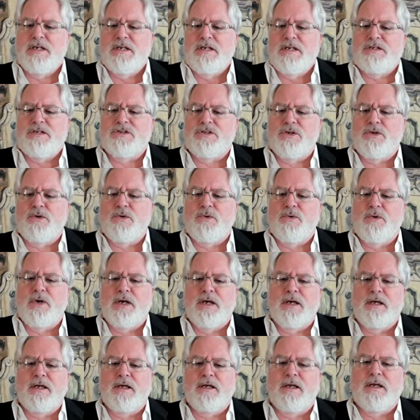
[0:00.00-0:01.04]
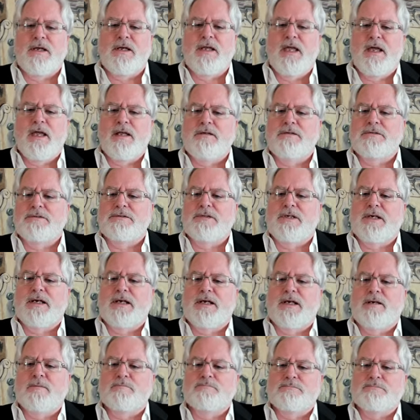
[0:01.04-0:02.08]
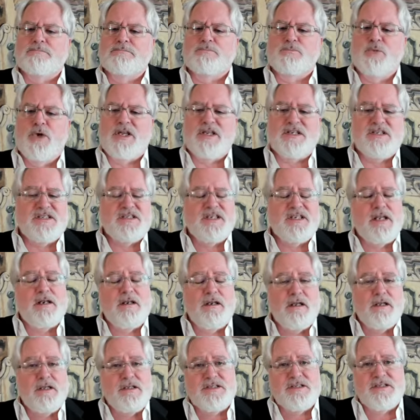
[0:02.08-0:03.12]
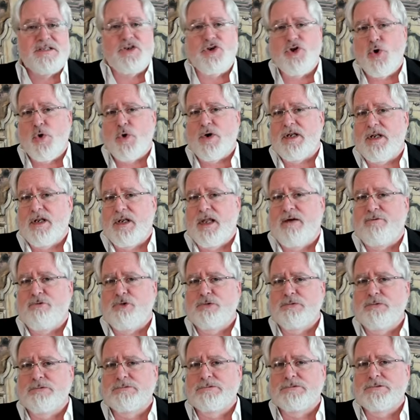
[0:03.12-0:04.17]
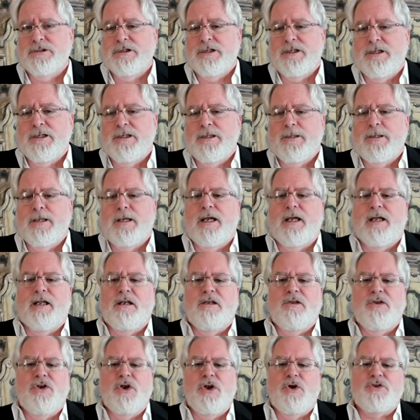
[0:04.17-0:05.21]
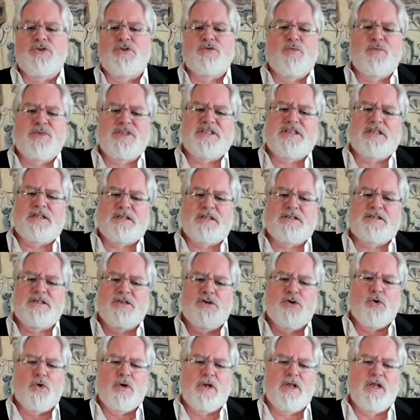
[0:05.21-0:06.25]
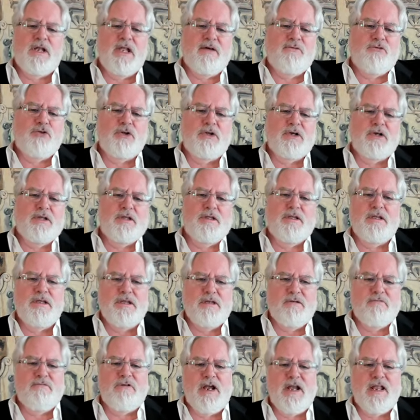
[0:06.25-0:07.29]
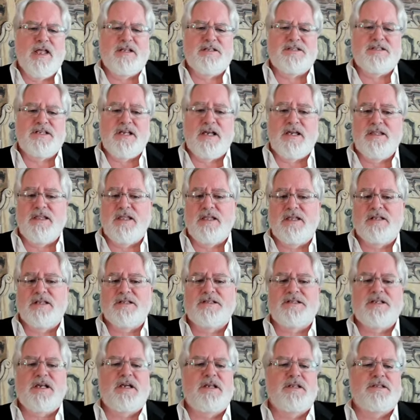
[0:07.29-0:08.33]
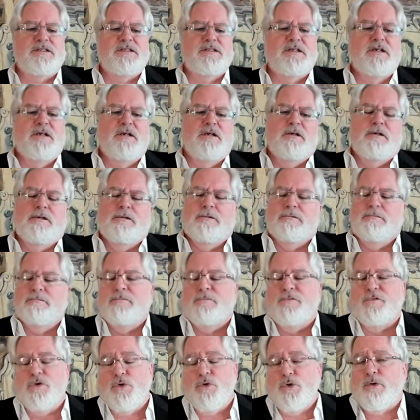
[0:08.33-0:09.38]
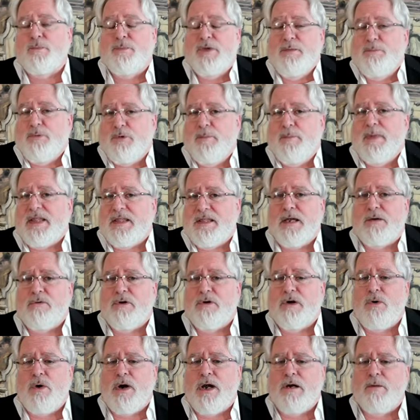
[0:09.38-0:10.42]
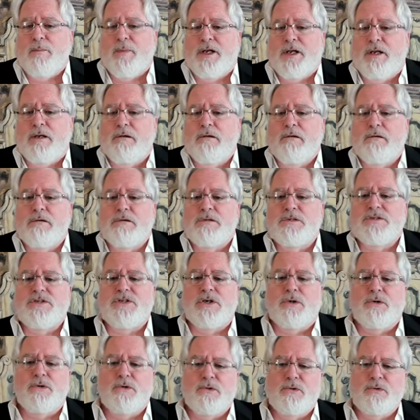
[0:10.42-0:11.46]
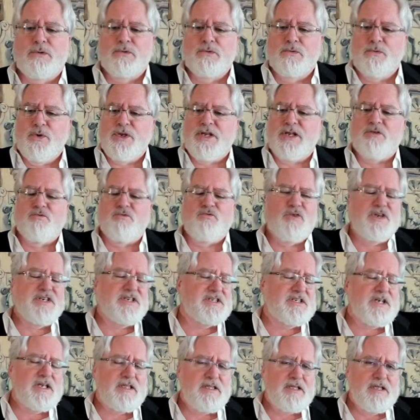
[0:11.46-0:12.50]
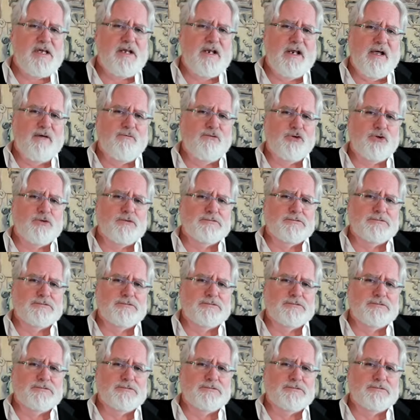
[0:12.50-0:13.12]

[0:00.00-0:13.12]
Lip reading: So again, we can set a seniority level. And you notice when we set the seniority level on the right-hand side, the insights, fewer people met that requirement. So we can reset that level,